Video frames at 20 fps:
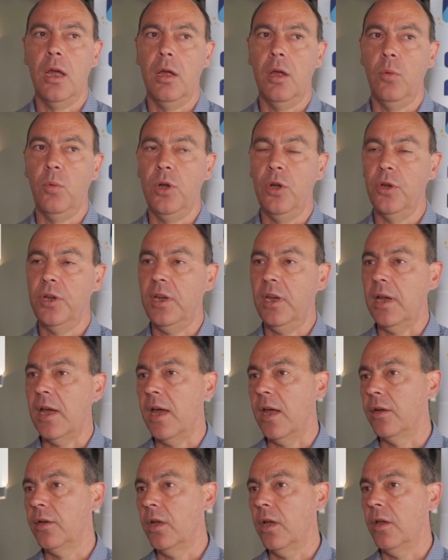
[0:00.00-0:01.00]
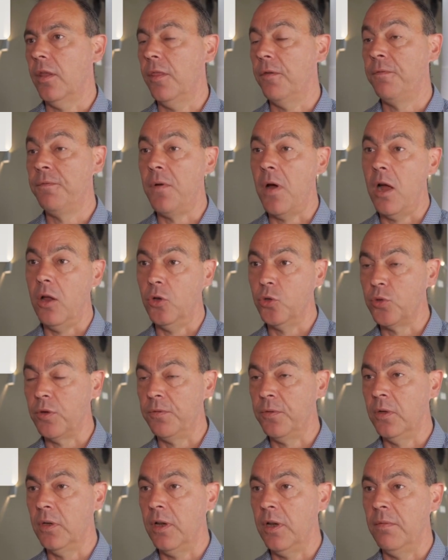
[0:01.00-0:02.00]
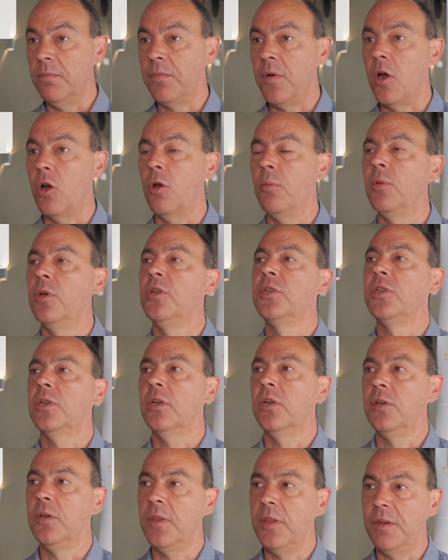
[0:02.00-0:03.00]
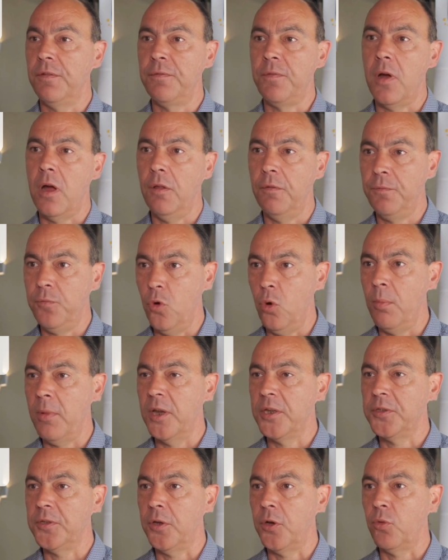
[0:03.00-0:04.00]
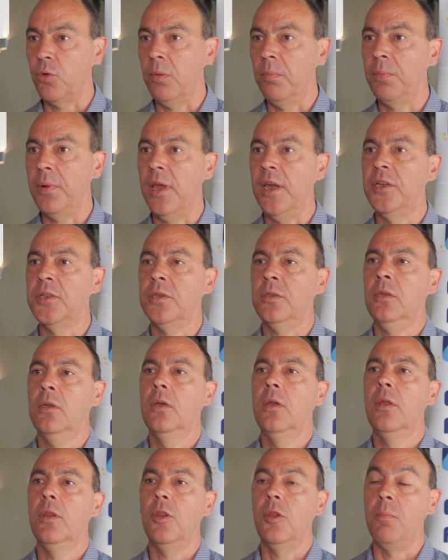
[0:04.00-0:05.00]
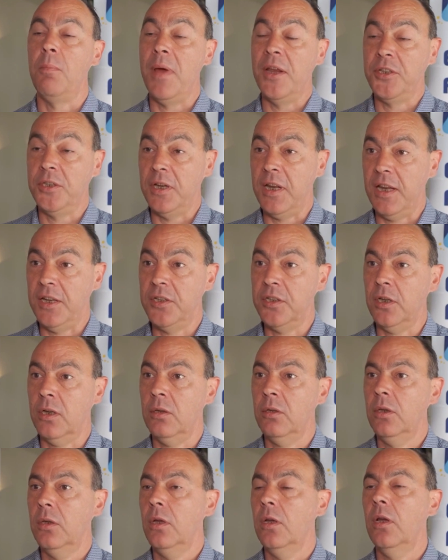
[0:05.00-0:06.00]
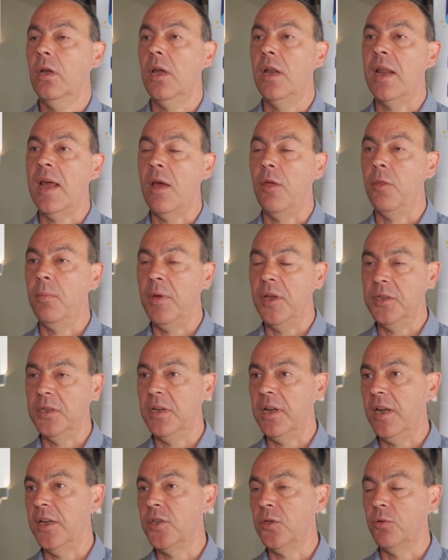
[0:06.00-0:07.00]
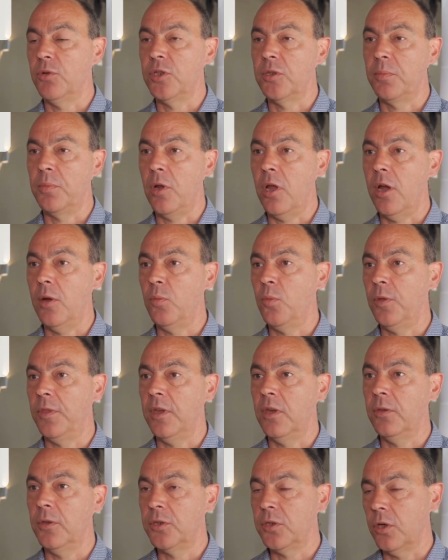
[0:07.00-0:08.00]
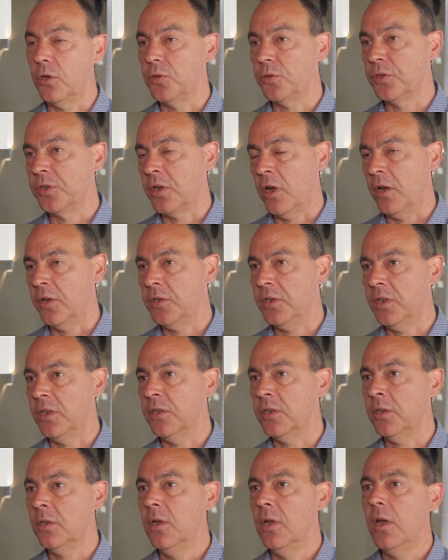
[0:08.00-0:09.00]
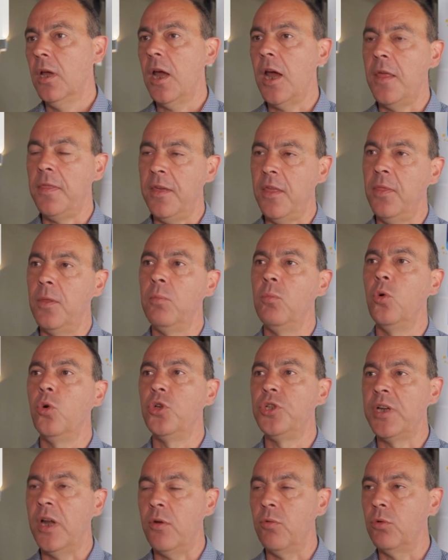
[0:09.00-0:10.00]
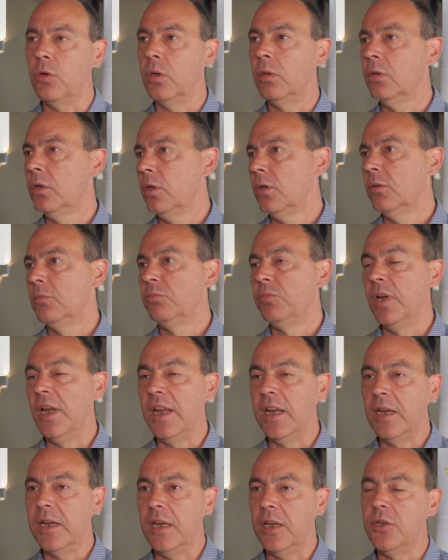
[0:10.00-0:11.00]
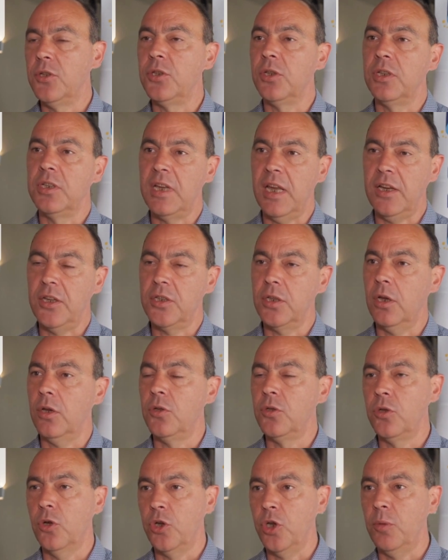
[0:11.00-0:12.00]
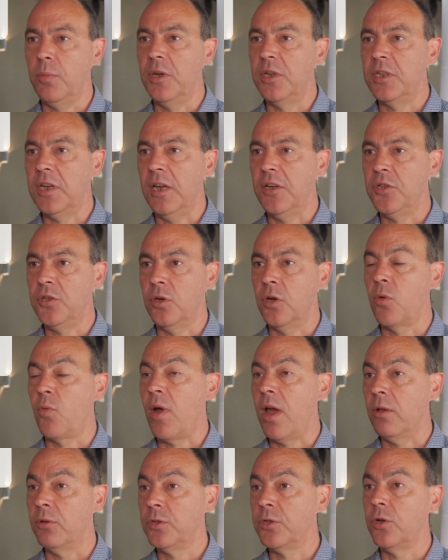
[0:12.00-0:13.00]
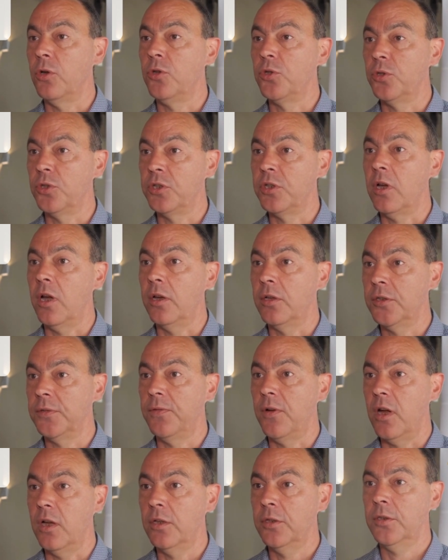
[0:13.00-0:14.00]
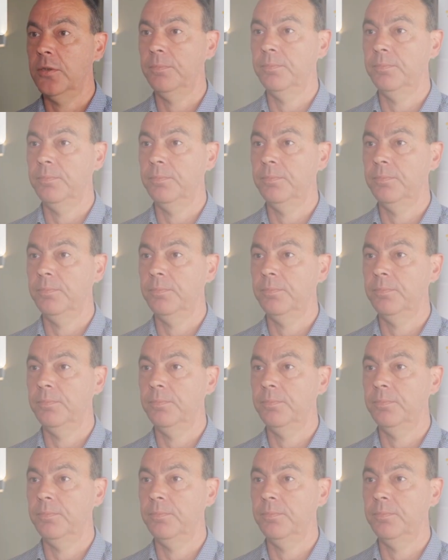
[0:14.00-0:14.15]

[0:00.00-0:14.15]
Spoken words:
We're looking at the file-driven environment and the file formats that are in place, the metadata and how the metadata is applied within the social sciences, and then the more general linkage and data and documentation around social science files.